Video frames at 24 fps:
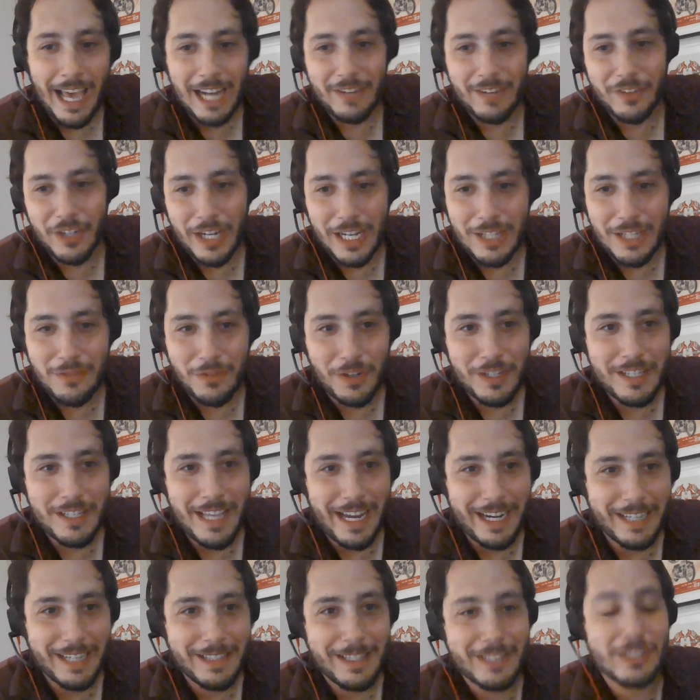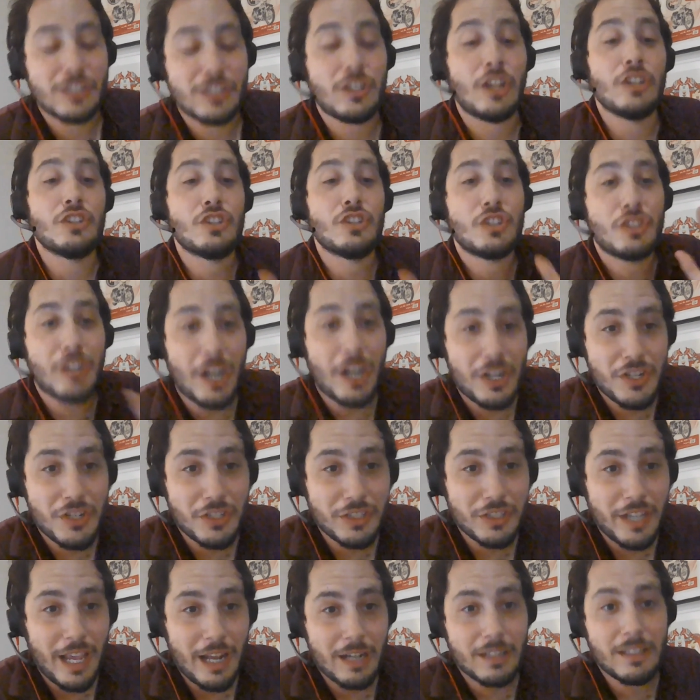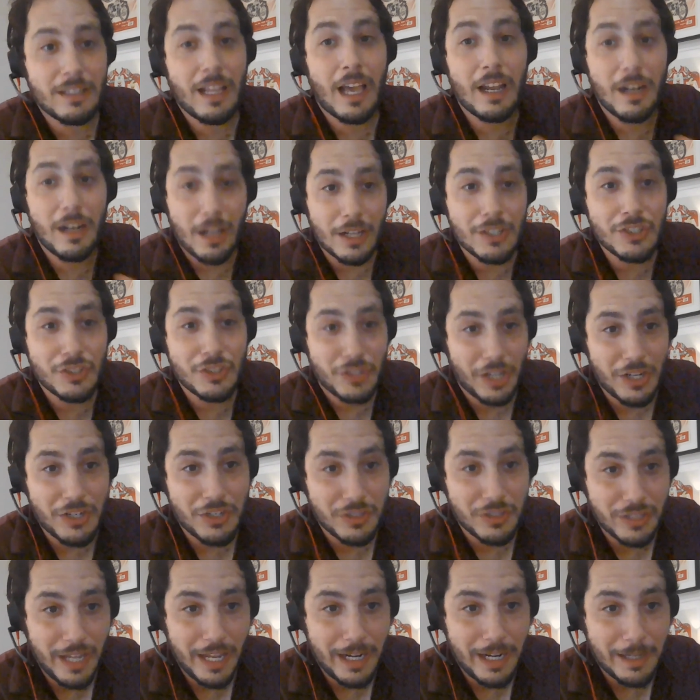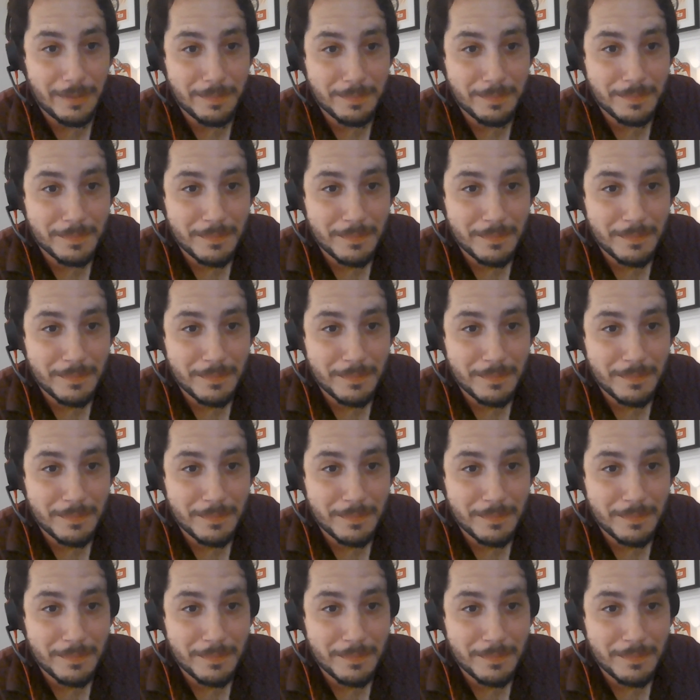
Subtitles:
out of our heads for a second. This is on structured data, not unstructured data.